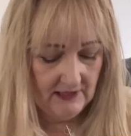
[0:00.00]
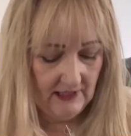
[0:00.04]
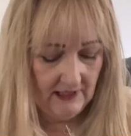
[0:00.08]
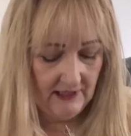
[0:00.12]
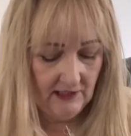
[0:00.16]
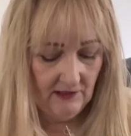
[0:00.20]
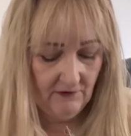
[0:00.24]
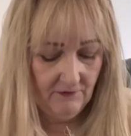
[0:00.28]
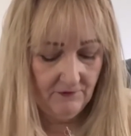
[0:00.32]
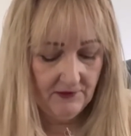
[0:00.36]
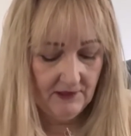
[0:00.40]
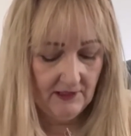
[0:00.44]
I
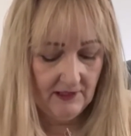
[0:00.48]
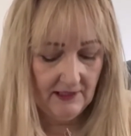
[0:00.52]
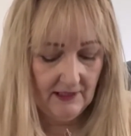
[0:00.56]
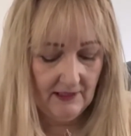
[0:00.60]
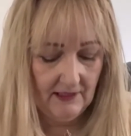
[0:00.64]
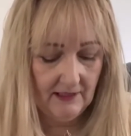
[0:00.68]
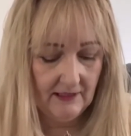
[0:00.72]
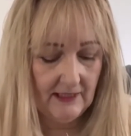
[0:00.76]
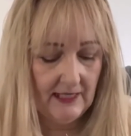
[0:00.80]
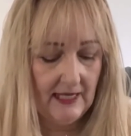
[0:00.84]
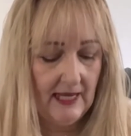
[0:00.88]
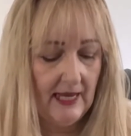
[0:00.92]
love the
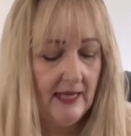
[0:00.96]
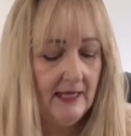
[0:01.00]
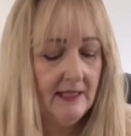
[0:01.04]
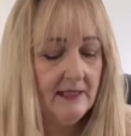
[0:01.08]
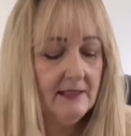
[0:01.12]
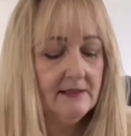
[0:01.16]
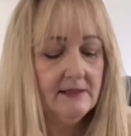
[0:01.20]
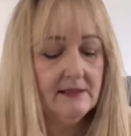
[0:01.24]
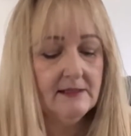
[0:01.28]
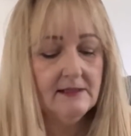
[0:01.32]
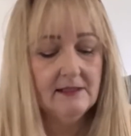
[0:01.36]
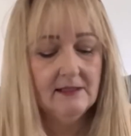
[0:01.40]
little
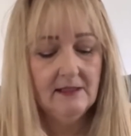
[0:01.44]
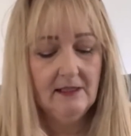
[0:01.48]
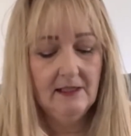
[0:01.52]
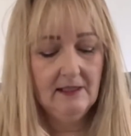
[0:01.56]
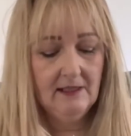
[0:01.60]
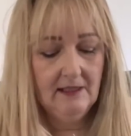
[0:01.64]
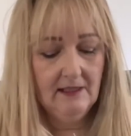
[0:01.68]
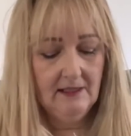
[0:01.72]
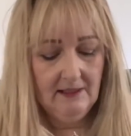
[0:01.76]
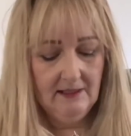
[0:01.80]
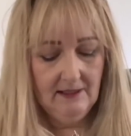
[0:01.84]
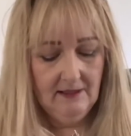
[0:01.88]
case.
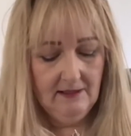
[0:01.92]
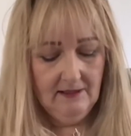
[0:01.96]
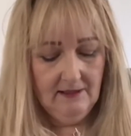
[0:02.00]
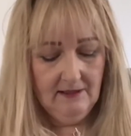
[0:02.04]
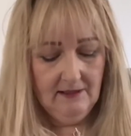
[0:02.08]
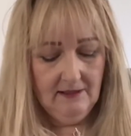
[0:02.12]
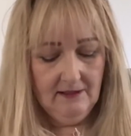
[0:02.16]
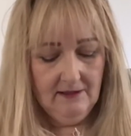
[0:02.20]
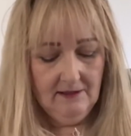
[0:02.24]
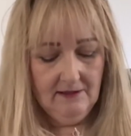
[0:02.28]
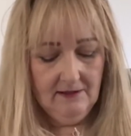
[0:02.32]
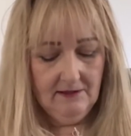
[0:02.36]

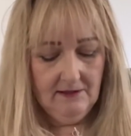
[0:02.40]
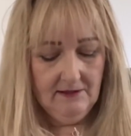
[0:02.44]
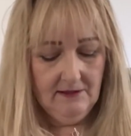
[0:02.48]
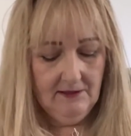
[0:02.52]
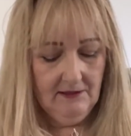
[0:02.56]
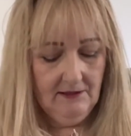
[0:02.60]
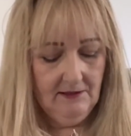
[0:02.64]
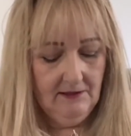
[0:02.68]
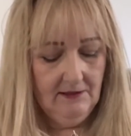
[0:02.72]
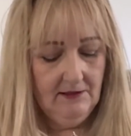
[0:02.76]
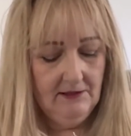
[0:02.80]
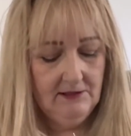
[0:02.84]

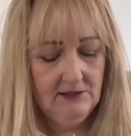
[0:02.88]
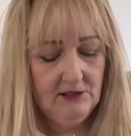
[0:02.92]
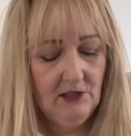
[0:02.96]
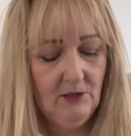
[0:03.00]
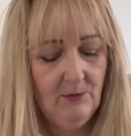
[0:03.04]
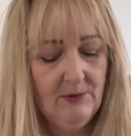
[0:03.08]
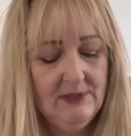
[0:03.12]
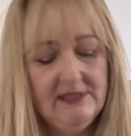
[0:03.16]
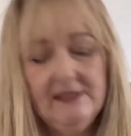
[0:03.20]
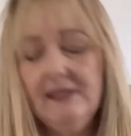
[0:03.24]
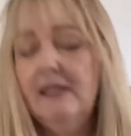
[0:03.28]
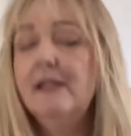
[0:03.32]
It's
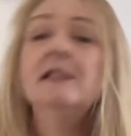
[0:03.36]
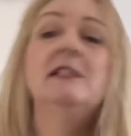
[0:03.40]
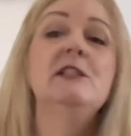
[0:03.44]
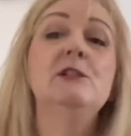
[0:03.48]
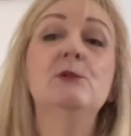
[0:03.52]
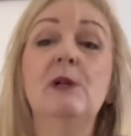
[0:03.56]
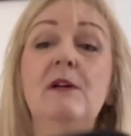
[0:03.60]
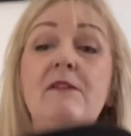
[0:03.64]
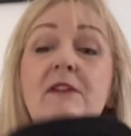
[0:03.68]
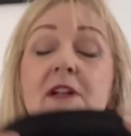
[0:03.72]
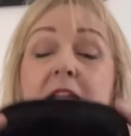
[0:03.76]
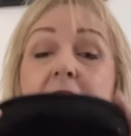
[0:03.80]
always nice
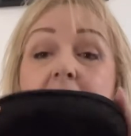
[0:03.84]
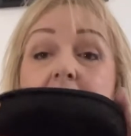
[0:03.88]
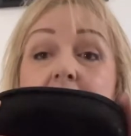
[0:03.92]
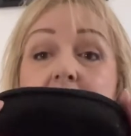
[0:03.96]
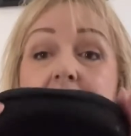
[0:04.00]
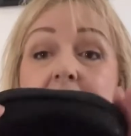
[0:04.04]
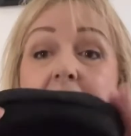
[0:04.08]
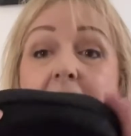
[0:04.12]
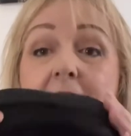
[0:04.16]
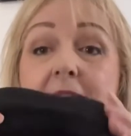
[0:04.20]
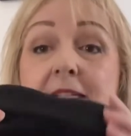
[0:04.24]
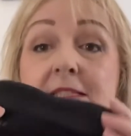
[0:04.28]
to have a little
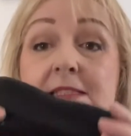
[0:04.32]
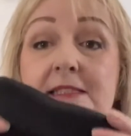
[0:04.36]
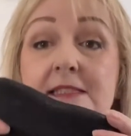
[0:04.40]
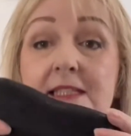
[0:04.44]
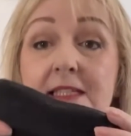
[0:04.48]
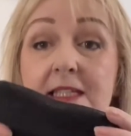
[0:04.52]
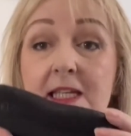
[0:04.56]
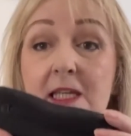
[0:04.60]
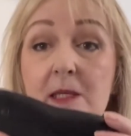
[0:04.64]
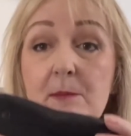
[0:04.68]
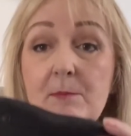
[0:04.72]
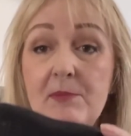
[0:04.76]
case to
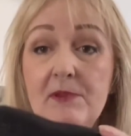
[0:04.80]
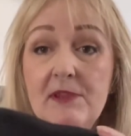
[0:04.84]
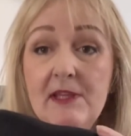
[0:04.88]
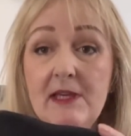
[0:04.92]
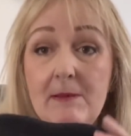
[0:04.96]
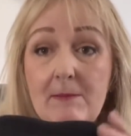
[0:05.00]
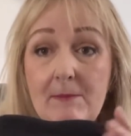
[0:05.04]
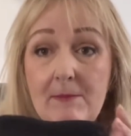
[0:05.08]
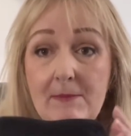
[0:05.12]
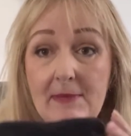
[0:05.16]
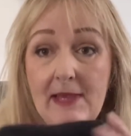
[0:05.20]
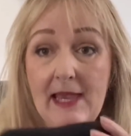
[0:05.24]
keep
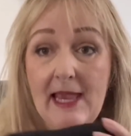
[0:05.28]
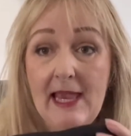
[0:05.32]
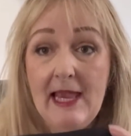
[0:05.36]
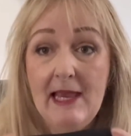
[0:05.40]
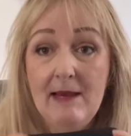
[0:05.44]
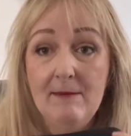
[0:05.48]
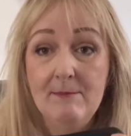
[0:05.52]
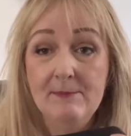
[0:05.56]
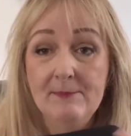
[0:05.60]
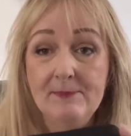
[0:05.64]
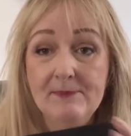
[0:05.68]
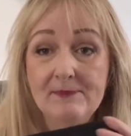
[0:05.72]
them
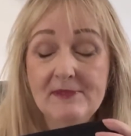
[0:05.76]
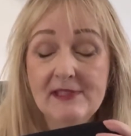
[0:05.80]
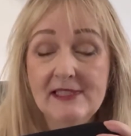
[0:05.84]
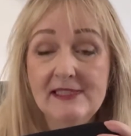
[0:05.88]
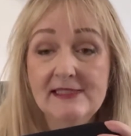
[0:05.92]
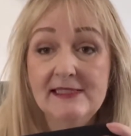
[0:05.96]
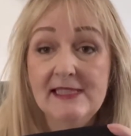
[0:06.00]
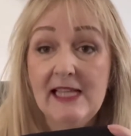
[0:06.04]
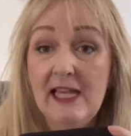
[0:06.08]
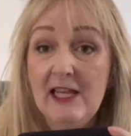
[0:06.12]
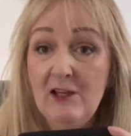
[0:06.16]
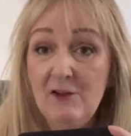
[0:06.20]

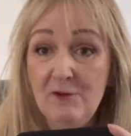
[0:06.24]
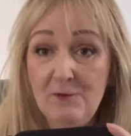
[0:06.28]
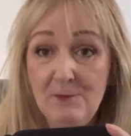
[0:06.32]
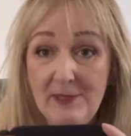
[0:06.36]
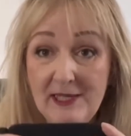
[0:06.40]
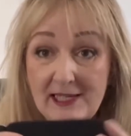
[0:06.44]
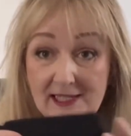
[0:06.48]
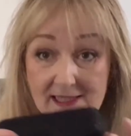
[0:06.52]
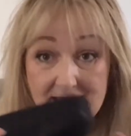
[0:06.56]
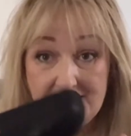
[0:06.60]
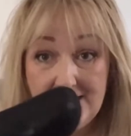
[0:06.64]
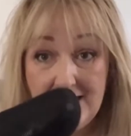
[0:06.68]
safe,
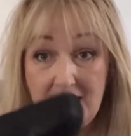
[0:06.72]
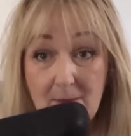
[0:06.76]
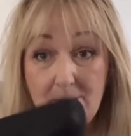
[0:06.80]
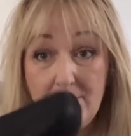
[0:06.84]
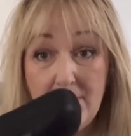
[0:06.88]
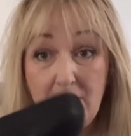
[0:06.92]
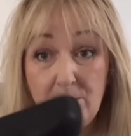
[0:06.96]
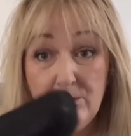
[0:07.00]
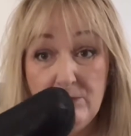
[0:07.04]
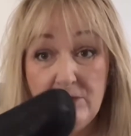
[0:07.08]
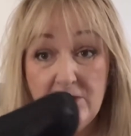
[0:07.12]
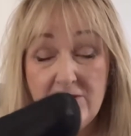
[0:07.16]
because the
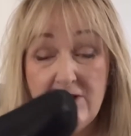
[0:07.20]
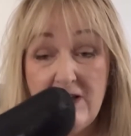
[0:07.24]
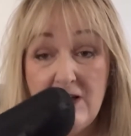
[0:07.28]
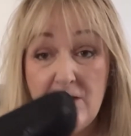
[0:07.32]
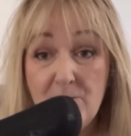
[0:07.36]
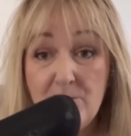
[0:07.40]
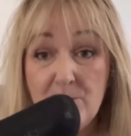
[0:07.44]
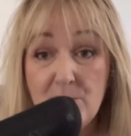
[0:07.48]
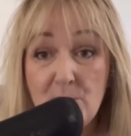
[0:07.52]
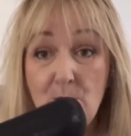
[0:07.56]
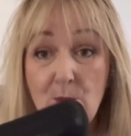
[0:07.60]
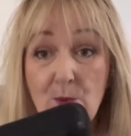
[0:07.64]
amount that
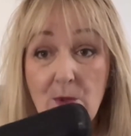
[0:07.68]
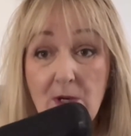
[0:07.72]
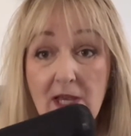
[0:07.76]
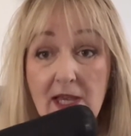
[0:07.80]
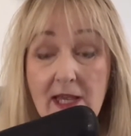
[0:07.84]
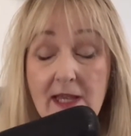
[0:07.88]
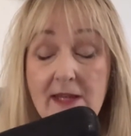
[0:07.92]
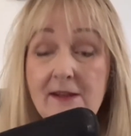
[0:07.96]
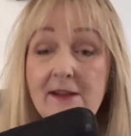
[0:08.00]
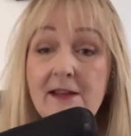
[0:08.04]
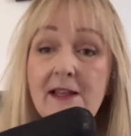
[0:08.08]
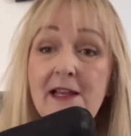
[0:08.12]
I've
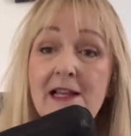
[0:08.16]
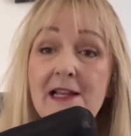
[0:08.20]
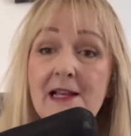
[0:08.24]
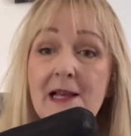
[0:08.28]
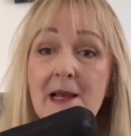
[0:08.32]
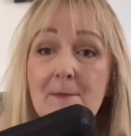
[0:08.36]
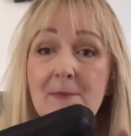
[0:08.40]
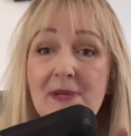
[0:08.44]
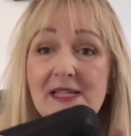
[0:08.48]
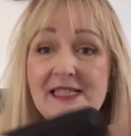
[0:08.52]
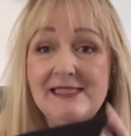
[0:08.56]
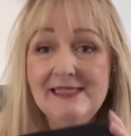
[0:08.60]
broken
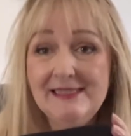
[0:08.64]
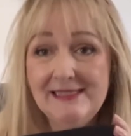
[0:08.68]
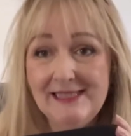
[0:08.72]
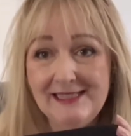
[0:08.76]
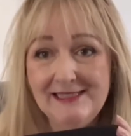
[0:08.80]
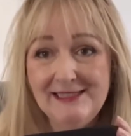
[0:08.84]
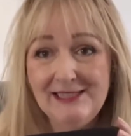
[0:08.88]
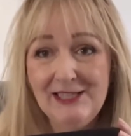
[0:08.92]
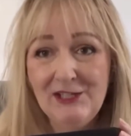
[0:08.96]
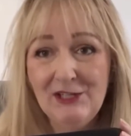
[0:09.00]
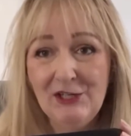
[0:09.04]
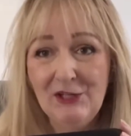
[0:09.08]
by
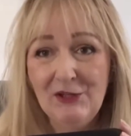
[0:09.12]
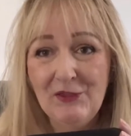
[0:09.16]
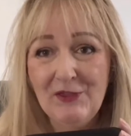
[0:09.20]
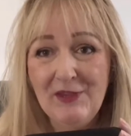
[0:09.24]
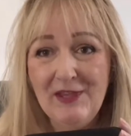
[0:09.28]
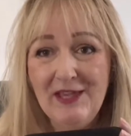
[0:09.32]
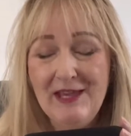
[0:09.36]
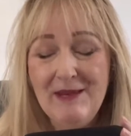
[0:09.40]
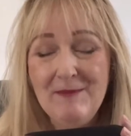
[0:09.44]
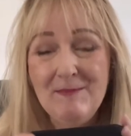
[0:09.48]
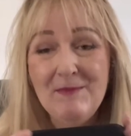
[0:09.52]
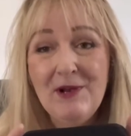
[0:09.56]
sitting on
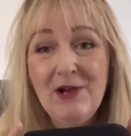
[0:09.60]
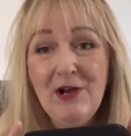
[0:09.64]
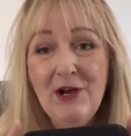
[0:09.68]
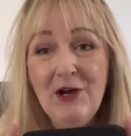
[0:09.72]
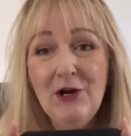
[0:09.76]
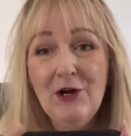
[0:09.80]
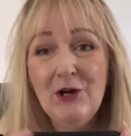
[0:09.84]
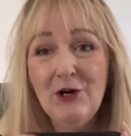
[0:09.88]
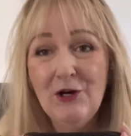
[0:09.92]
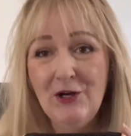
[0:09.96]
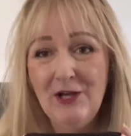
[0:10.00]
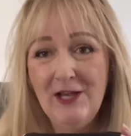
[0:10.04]
them,
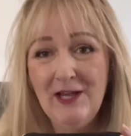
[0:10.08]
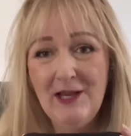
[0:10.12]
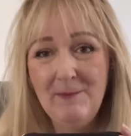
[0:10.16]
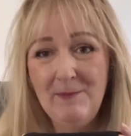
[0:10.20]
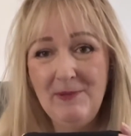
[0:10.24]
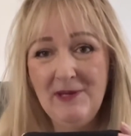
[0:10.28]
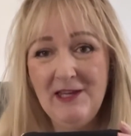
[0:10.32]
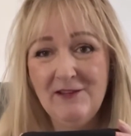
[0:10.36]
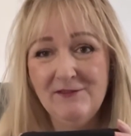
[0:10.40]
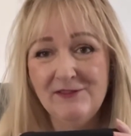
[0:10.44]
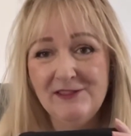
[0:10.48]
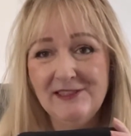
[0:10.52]
or
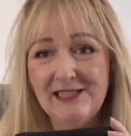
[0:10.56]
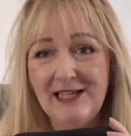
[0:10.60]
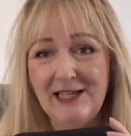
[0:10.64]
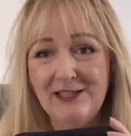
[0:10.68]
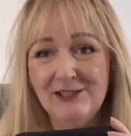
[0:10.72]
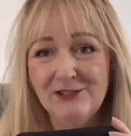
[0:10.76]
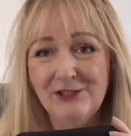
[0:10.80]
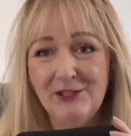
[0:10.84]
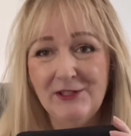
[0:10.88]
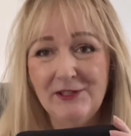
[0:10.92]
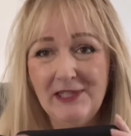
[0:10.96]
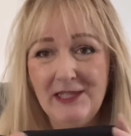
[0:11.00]
hubby have
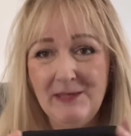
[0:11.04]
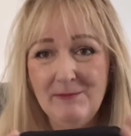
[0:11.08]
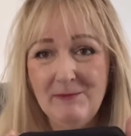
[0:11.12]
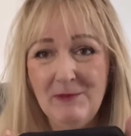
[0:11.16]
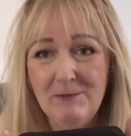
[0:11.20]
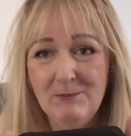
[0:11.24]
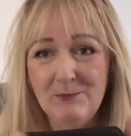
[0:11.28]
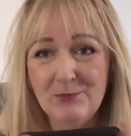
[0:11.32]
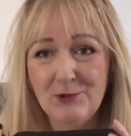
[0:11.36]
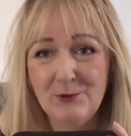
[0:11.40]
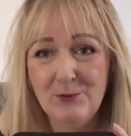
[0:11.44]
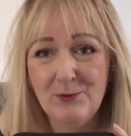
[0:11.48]
sat on them
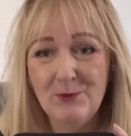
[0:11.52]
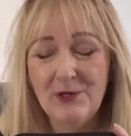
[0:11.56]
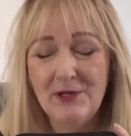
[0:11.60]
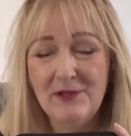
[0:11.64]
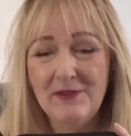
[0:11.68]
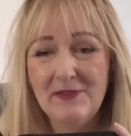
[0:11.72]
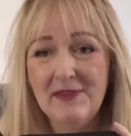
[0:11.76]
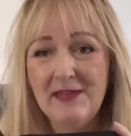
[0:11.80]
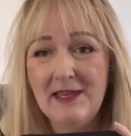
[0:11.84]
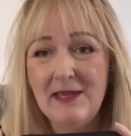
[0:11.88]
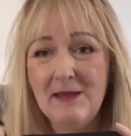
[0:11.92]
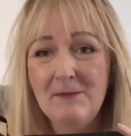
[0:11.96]
and
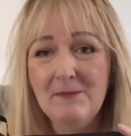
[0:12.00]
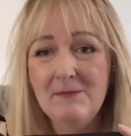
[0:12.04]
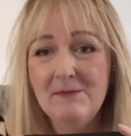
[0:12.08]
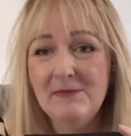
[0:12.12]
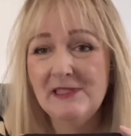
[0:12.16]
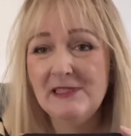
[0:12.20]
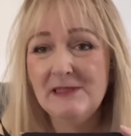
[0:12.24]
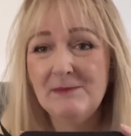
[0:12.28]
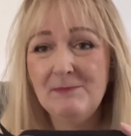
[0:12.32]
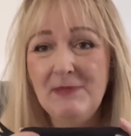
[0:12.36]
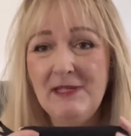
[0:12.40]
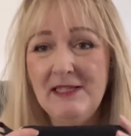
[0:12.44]
broken them,
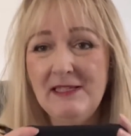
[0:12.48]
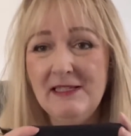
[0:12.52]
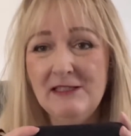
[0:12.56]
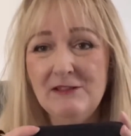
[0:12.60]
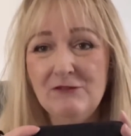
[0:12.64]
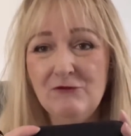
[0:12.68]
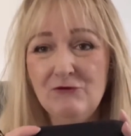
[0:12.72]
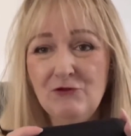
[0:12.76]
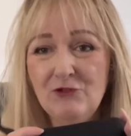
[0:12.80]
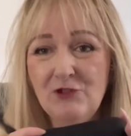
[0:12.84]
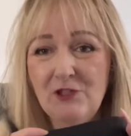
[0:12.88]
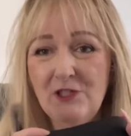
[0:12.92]
it's been
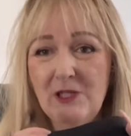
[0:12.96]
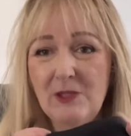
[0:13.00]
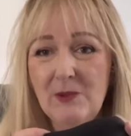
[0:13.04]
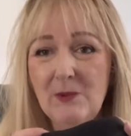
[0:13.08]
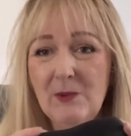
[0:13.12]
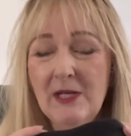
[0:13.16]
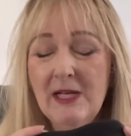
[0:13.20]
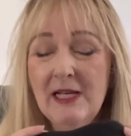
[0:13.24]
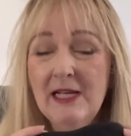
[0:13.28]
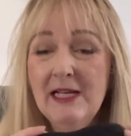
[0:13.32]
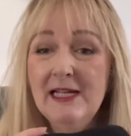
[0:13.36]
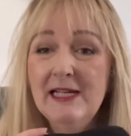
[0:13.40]
untrue.